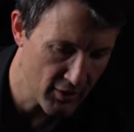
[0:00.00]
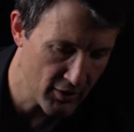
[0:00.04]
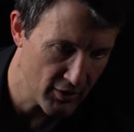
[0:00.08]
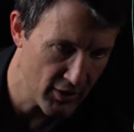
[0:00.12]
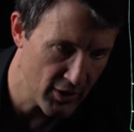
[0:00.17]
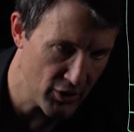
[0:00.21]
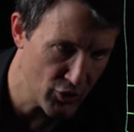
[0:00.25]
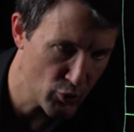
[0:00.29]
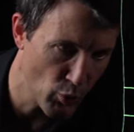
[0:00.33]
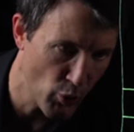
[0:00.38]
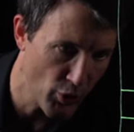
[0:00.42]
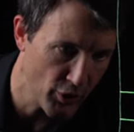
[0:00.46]

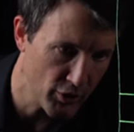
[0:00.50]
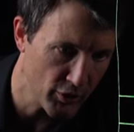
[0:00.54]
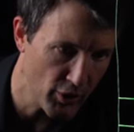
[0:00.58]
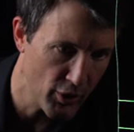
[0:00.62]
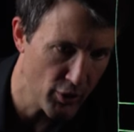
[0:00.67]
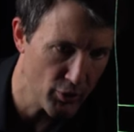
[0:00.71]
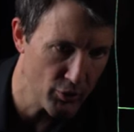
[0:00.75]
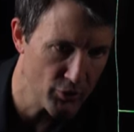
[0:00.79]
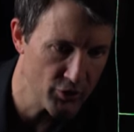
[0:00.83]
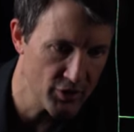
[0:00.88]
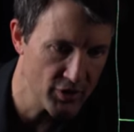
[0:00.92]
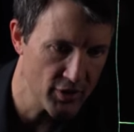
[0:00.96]
these
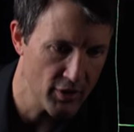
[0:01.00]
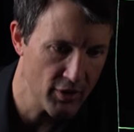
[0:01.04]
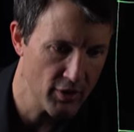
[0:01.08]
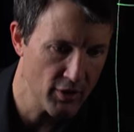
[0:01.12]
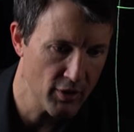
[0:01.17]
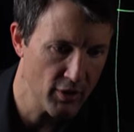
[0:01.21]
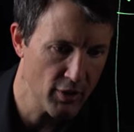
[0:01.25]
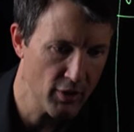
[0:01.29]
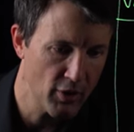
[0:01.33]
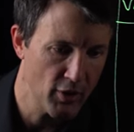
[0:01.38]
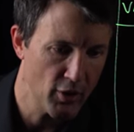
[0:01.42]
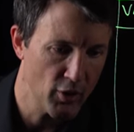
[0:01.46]
workloads,
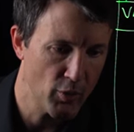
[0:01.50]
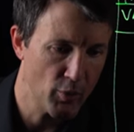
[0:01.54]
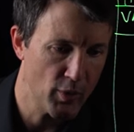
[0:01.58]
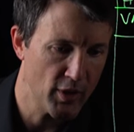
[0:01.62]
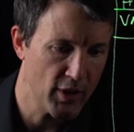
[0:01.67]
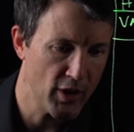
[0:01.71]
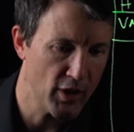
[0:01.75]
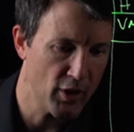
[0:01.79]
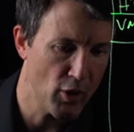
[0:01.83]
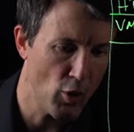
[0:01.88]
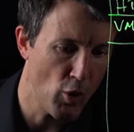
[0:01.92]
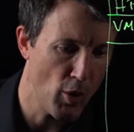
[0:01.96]
we
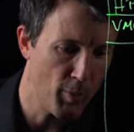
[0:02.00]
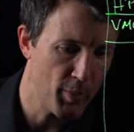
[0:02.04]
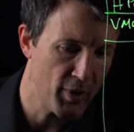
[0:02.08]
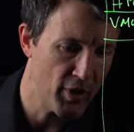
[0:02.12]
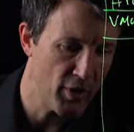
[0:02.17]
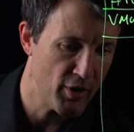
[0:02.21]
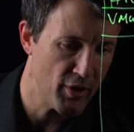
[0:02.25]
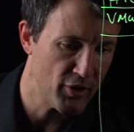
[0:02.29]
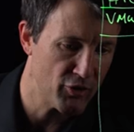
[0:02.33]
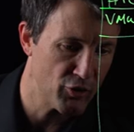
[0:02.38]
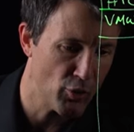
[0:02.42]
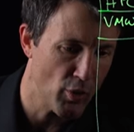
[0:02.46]
can go up
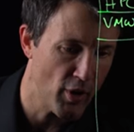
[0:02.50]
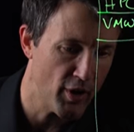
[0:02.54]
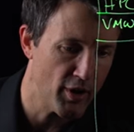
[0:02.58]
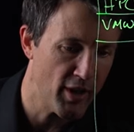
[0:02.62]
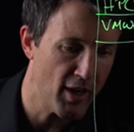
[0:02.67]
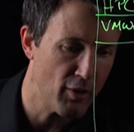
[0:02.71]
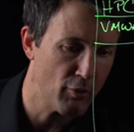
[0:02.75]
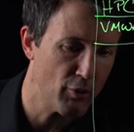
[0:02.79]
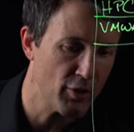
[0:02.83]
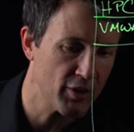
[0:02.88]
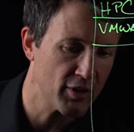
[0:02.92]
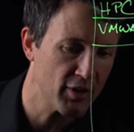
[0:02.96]
here into our
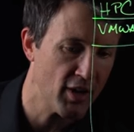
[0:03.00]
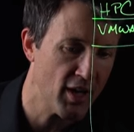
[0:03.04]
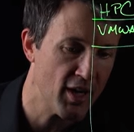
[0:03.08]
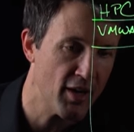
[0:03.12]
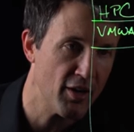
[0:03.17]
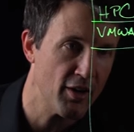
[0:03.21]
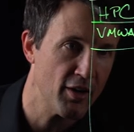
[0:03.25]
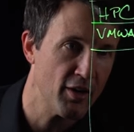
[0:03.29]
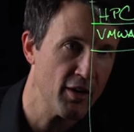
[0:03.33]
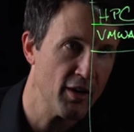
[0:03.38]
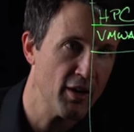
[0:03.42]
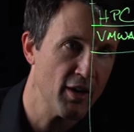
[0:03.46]
network
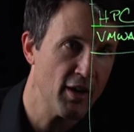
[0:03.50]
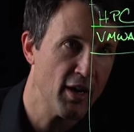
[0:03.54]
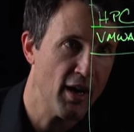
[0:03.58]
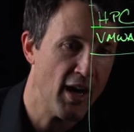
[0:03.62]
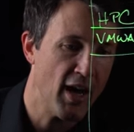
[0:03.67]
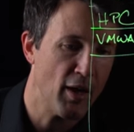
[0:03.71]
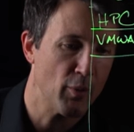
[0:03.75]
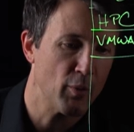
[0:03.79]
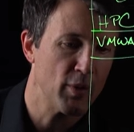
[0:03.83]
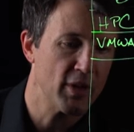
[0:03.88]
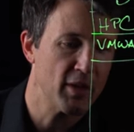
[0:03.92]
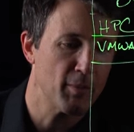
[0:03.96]
layer
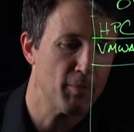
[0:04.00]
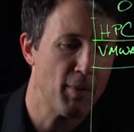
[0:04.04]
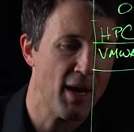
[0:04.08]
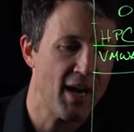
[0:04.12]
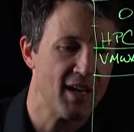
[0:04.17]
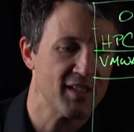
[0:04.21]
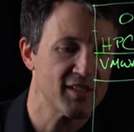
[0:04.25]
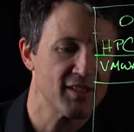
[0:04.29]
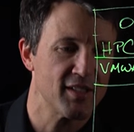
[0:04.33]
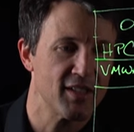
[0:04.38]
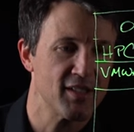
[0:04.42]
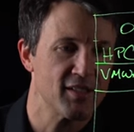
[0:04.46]
and we can
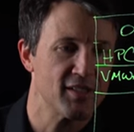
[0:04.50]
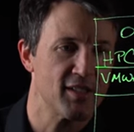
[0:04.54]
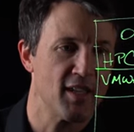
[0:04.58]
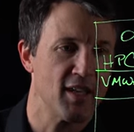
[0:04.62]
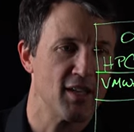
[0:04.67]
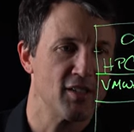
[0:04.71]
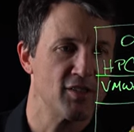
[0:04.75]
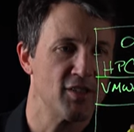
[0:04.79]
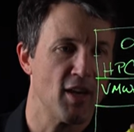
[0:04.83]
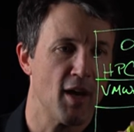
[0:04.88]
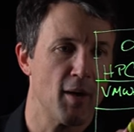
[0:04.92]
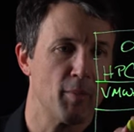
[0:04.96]
pass these
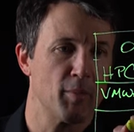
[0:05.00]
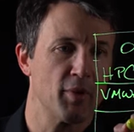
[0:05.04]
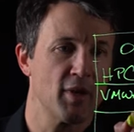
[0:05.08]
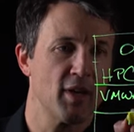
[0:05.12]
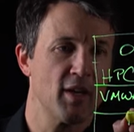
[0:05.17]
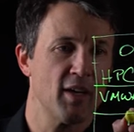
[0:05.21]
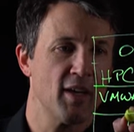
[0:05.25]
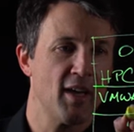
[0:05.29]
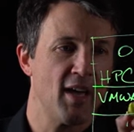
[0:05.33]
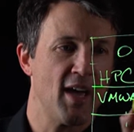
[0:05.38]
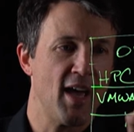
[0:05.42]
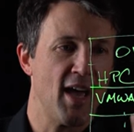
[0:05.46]
things up
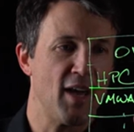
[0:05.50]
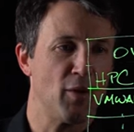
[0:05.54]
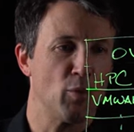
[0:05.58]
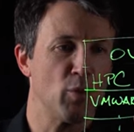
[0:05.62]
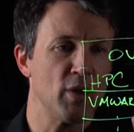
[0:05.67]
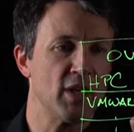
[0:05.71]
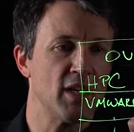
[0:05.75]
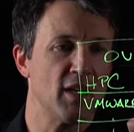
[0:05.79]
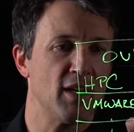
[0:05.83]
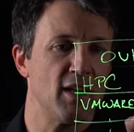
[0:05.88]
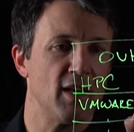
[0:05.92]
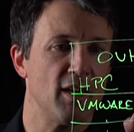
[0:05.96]
and
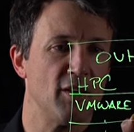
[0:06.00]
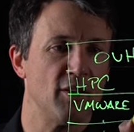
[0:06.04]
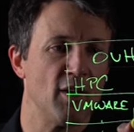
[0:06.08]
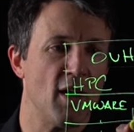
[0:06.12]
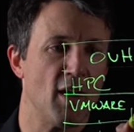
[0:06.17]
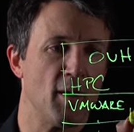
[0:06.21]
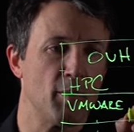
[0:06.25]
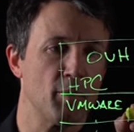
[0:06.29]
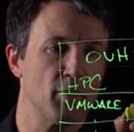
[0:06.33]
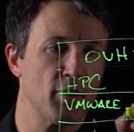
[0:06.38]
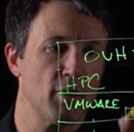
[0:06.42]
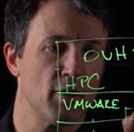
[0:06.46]
we can end
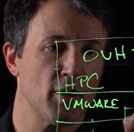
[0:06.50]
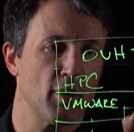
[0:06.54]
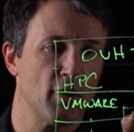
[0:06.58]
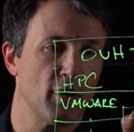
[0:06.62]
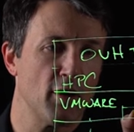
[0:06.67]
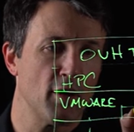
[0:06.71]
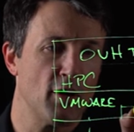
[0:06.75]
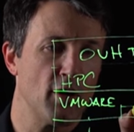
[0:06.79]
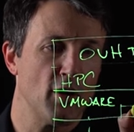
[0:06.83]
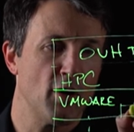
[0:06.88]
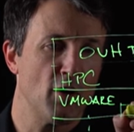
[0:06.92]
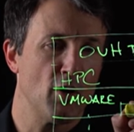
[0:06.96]
up
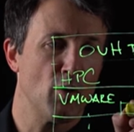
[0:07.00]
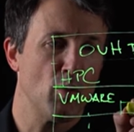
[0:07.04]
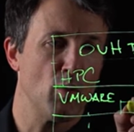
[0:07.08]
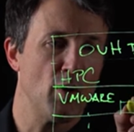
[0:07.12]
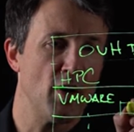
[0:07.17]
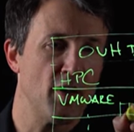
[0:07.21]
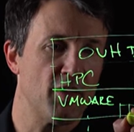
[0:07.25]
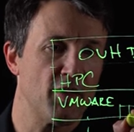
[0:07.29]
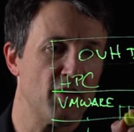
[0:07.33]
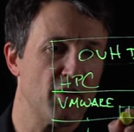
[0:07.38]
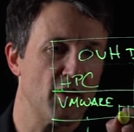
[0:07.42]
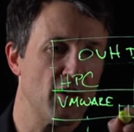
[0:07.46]

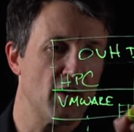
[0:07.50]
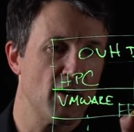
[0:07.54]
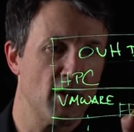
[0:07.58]
with